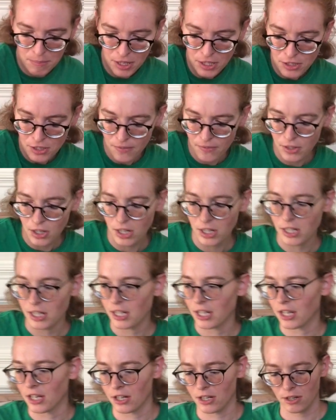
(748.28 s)
bunch of yarn in
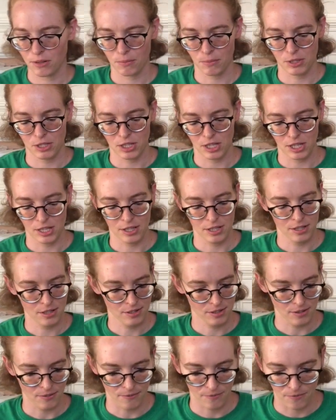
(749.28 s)
here, which
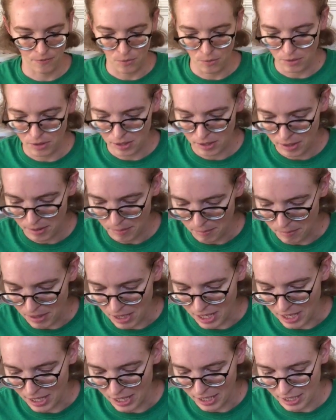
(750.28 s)
is for
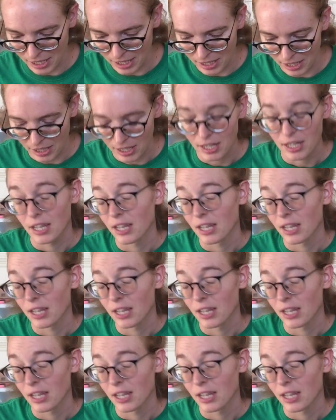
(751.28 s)
my